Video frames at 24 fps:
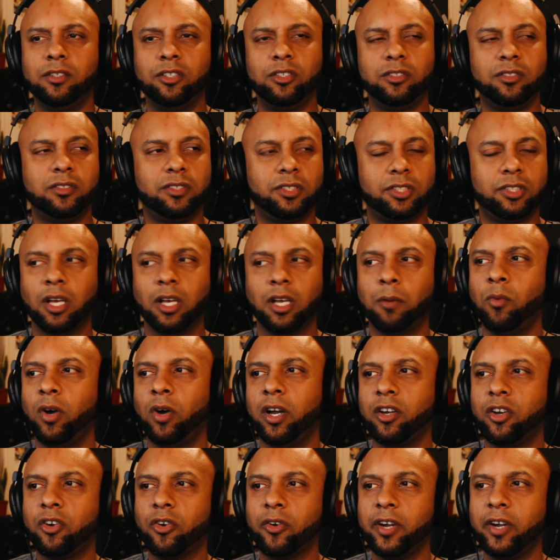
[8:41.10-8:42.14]

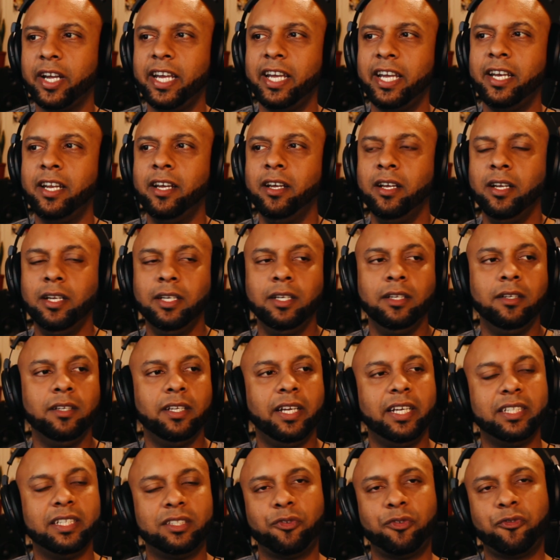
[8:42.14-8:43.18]
somewhat green.
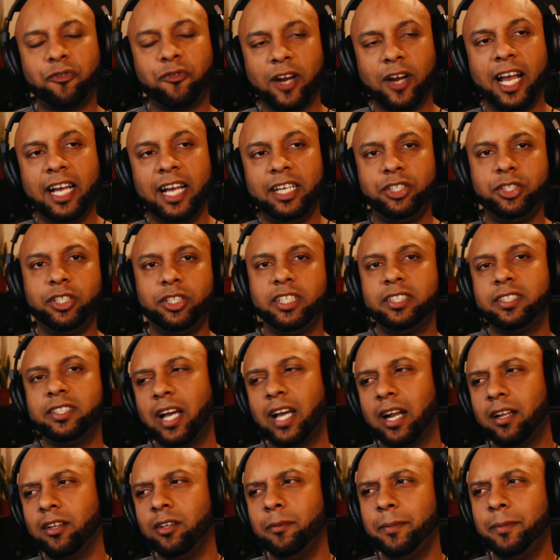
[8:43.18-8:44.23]
It's fresh. It's
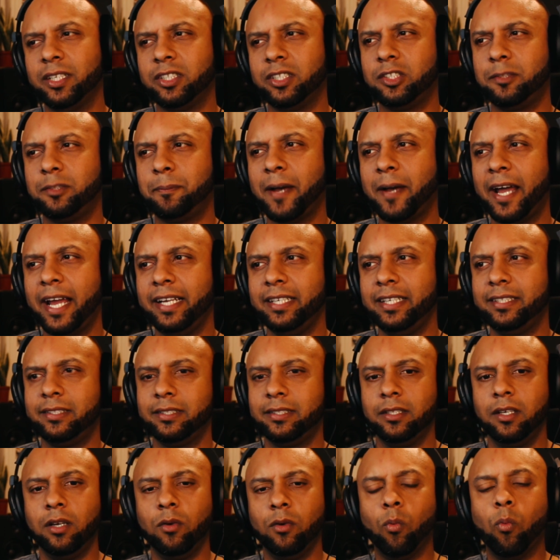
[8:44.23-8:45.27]
got a little bit of
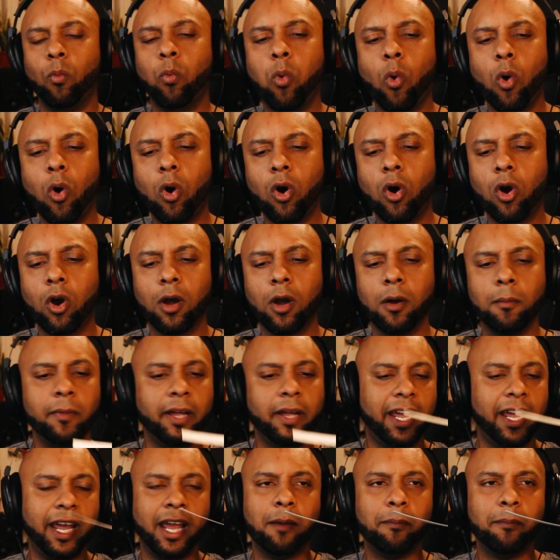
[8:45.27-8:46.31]
spice, warm,
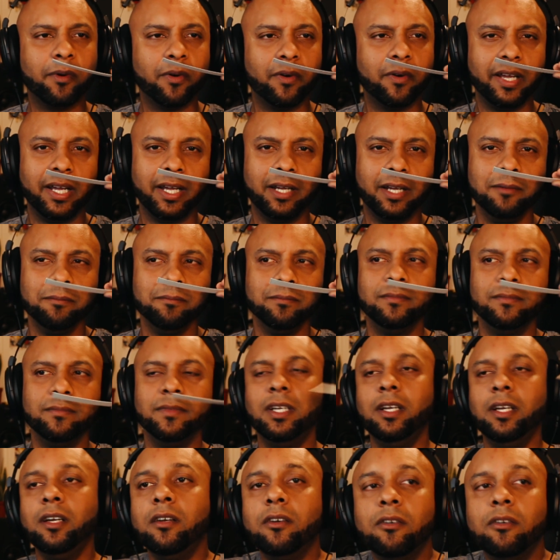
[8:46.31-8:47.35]
ambery.
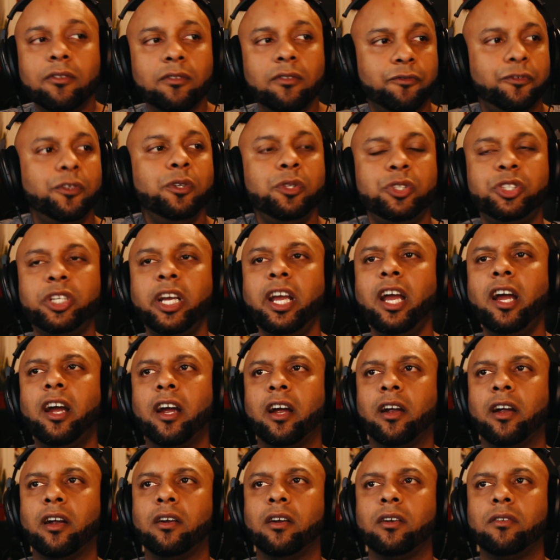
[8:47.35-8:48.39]

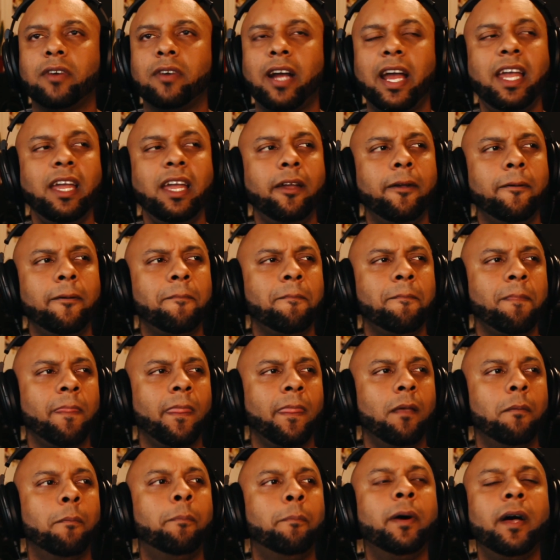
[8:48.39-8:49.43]
Fougère, right?
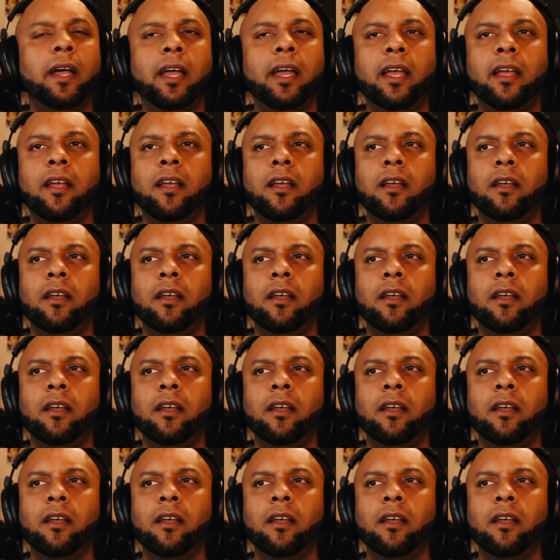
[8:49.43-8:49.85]
But